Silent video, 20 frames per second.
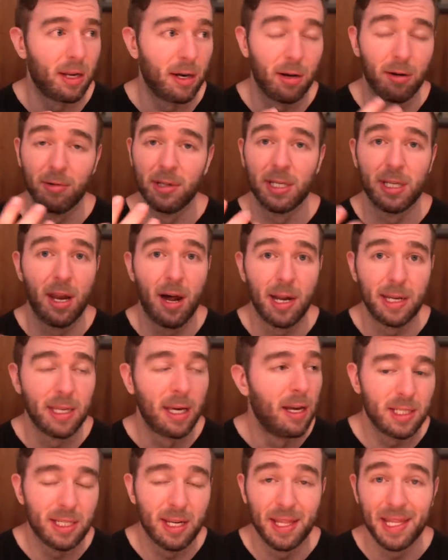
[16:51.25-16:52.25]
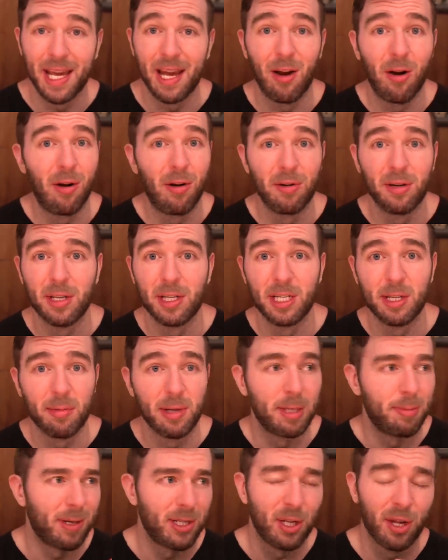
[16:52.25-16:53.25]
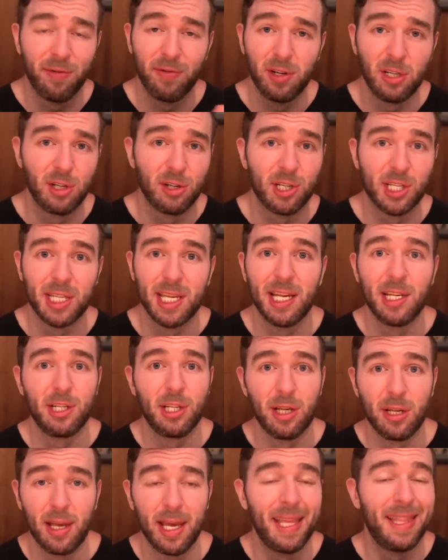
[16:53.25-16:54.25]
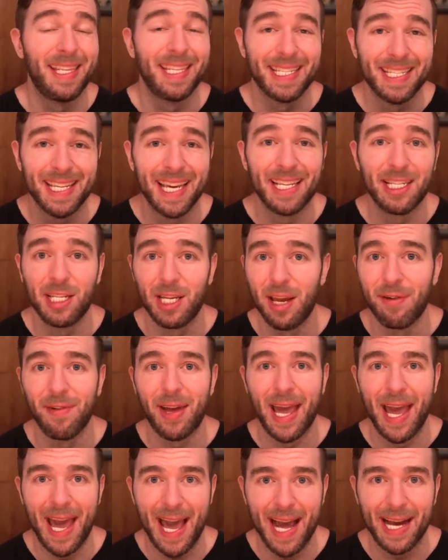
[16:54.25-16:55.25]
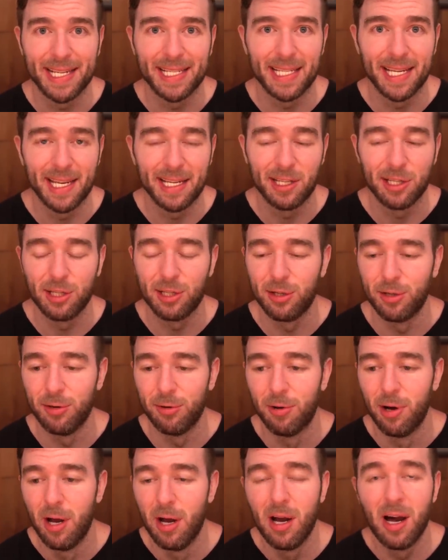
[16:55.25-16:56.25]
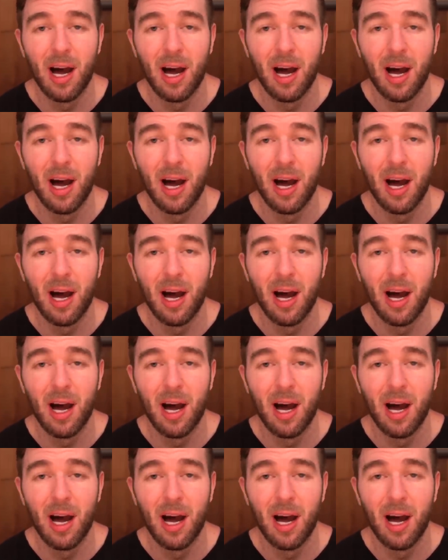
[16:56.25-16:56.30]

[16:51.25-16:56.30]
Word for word: You know, it's not that hard to, especially if you're in your states, in the States, and you have access to